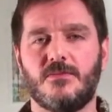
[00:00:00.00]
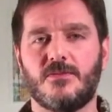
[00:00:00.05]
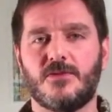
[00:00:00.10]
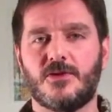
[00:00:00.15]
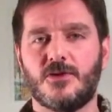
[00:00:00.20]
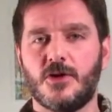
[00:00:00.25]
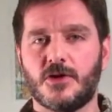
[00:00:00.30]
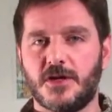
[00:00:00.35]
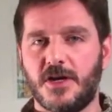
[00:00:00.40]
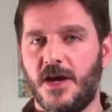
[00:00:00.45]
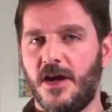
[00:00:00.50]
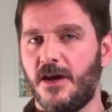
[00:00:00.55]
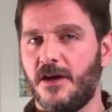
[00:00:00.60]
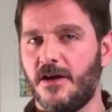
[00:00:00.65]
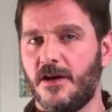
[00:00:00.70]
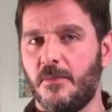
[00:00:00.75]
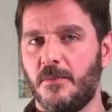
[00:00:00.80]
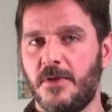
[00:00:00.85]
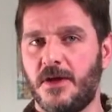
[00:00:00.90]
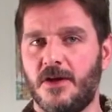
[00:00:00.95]
cooking
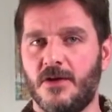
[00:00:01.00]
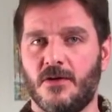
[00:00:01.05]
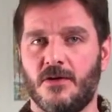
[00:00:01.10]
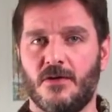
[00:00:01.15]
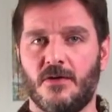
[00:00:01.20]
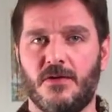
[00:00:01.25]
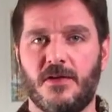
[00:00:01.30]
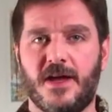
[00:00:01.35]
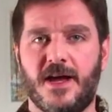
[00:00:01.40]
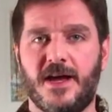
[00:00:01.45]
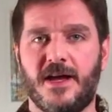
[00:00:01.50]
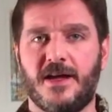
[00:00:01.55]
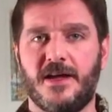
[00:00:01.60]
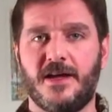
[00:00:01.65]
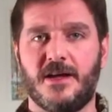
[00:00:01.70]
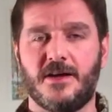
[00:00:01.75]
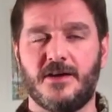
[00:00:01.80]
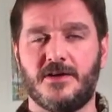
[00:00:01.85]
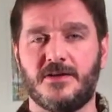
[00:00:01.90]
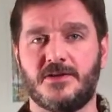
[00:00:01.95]
a meal that
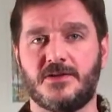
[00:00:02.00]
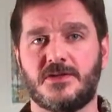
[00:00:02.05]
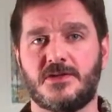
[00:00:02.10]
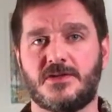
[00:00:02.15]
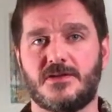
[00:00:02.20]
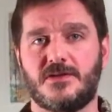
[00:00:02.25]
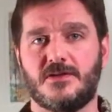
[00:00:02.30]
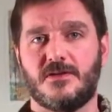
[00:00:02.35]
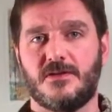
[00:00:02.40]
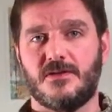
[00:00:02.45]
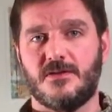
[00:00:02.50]
is